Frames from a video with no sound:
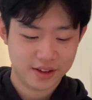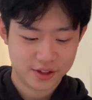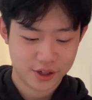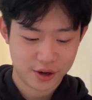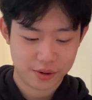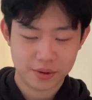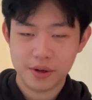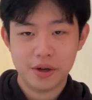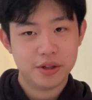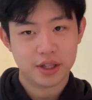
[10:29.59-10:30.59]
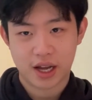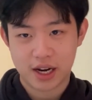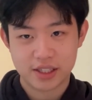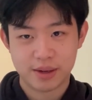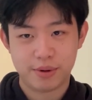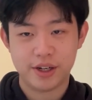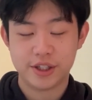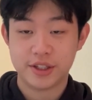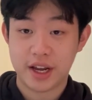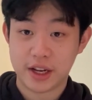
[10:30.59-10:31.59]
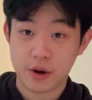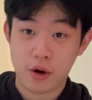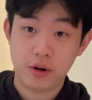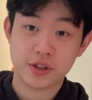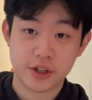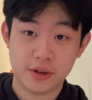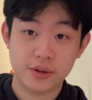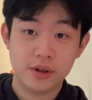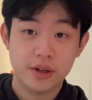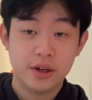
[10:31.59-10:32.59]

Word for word: So the color separation and also